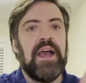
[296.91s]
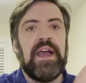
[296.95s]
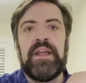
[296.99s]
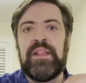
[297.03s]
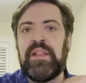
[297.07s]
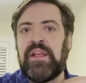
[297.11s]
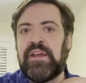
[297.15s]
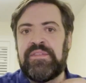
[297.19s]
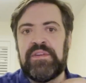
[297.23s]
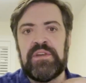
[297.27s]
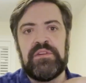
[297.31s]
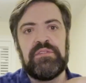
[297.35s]
I
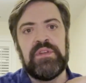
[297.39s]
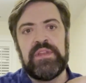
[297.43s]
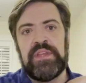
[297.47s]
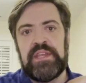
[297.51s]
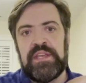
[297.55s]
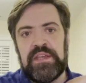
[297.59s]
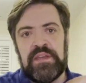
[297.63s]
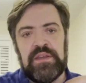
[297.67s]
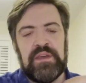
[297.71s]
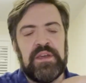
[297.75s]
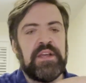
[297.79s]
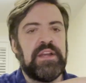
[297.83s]
love
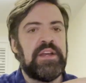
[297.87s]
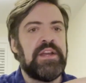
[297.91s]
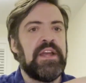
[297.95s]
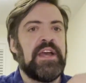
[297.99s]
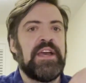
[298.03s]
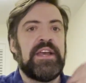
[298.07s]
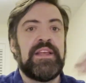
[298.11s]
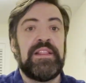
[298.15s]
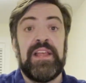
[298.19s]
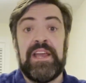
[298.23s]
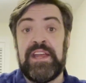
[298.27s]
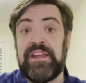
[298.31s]
acrylic yarn.
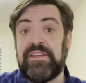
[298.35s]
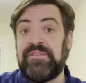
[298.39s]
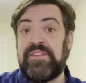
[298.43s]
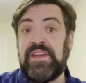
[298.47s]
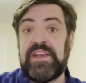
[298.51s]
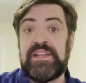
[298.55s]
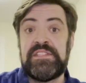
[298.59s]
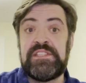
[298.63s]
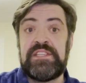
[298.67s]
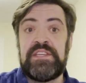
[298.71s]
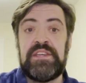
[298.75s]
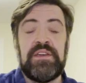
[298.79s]
I like
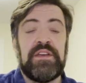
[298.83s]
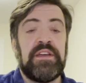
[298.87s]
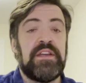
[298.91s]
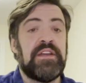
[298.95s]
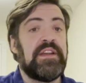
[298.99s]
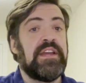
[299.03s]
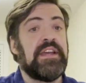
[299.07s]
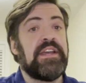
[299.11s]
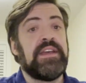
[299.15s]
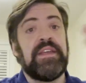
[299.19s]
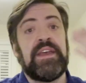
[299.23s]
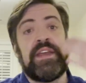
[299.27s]
fancy yarn,
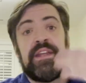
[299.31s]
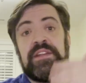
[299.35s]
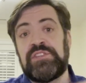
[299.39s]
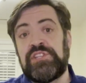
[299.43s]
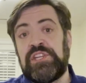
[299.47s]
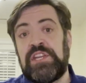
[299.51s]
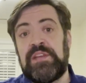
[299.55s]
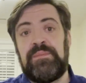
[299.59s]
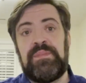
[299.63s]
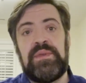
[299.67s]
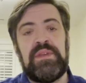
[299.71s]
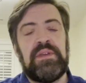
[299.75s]
I like
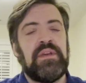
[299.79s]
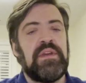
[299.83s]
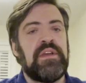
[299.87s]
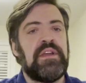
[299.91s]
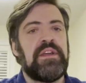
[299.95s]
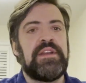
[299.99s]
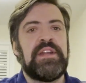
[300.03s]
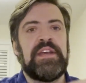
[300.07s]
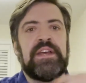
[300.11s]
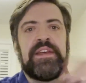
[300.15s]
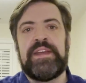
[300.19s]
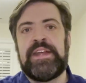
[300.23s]
cheap
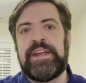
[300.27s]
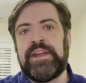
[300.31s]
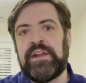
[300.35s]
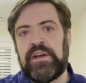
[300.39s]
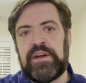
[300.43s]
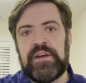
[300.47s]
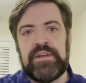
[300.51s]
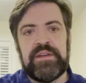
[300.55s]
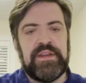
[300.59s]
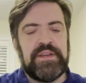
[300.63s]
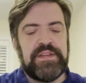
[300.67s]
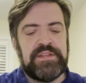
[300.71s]
yarn, I like
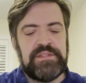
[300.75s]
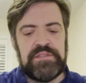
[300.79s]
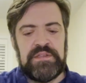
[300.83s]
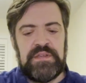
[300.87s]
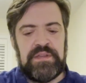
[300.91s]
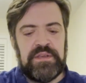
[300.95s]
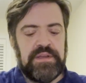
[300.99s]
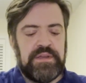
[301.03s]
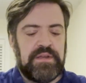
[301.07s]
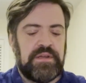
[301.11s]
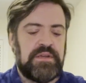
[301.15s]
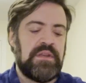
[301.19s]
all kinds of
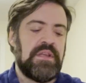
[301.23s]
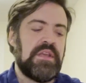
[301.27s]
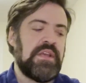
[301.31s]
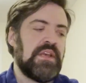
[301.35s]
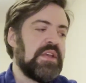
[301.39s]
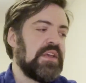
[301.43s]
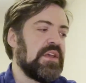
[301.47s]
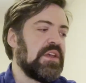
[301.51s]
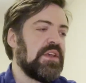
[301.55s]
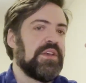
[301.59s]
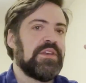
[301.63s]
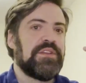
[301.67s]
yarn.
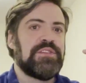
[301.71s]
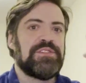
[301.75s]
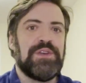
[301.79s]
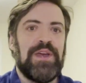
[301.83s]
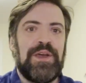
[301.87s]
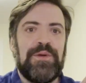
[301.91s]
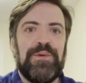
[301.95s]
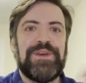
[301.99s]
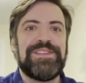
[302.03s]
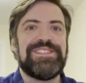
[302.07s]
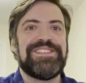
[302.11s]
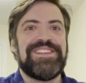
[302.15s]
So I
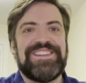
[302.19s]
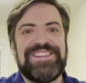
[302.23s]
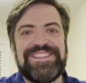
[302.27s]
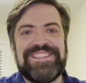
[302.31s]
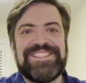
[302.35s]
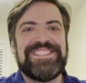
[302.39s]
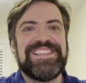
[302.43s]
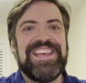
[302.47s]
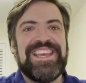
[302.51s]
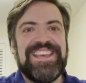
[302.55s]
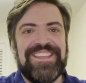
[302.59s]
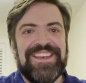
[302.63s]
was gonna
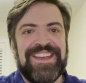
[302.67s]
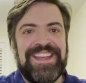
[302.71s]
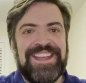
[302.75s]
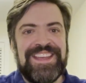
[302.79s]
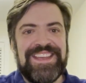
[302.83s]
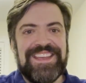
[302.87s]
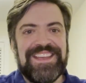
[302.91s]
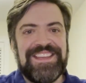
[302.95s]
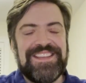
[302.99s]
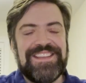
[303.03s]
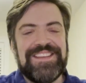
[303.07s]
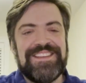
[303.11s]
say
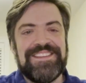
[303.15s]
like,